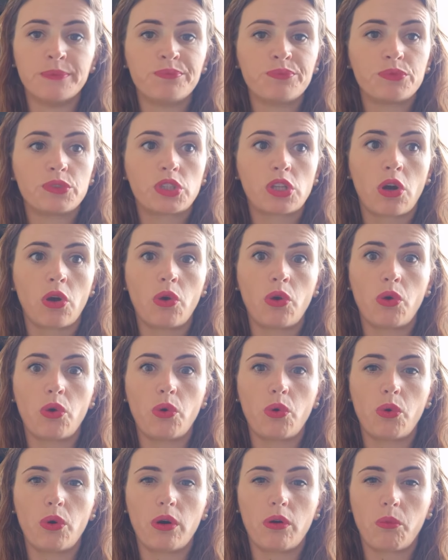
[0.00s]

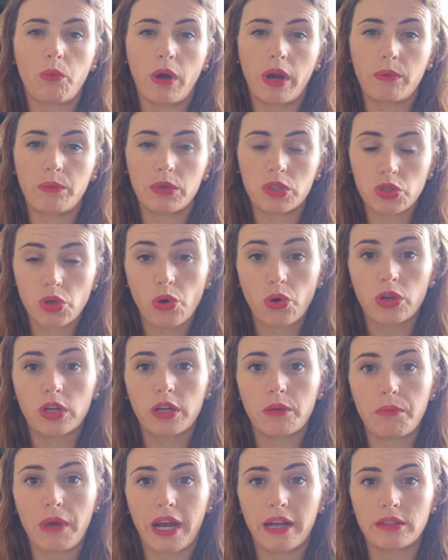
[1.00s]
So when we're
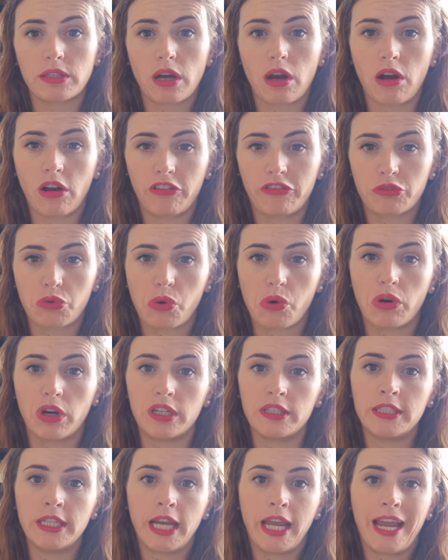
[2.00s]
talking about
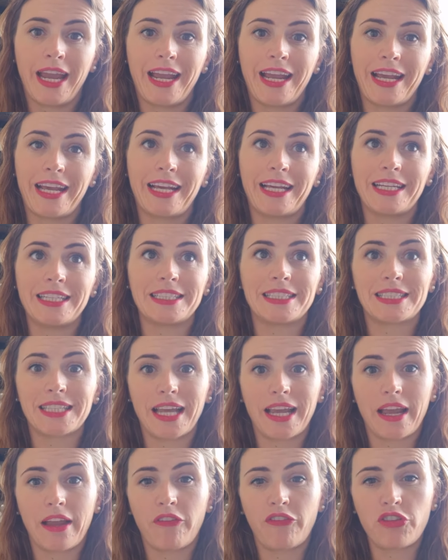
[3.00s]
Ofqual, is
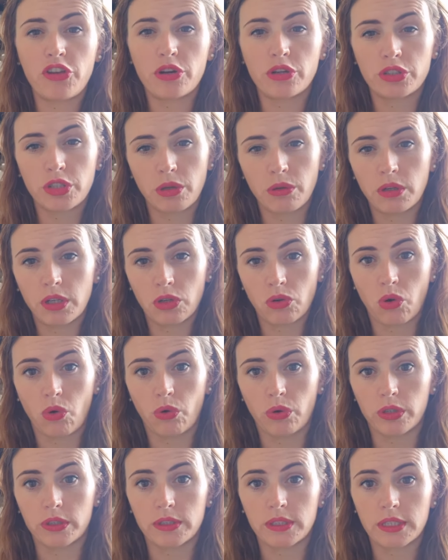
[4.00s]
if you're doing a
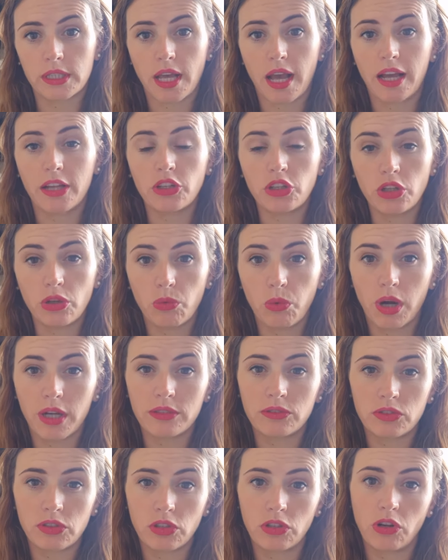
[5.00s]
course and you
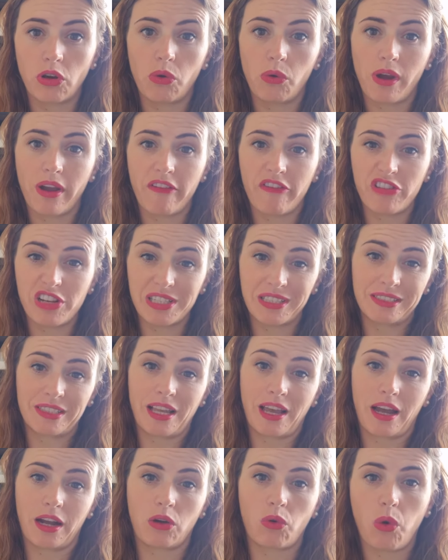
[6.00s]
want to know if it's
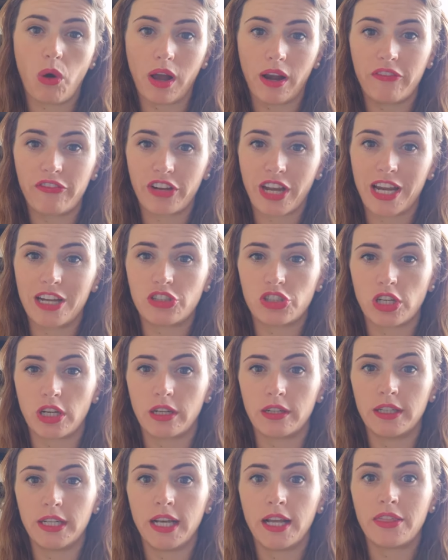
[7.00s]
a
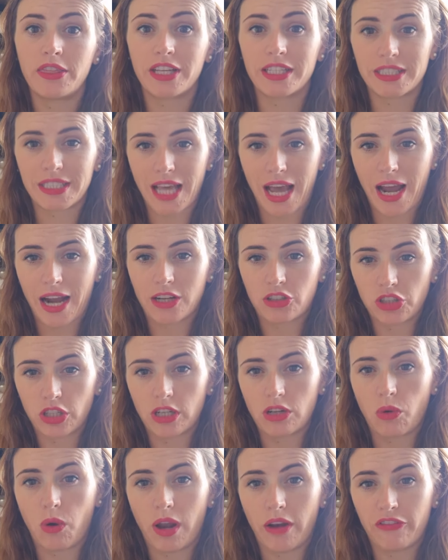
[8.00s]
qualification that's actually a
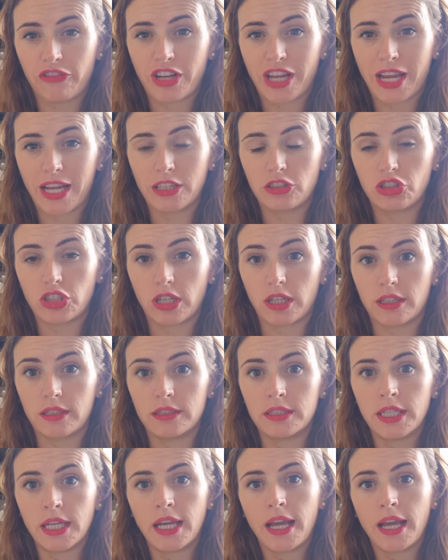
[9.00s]
qualification,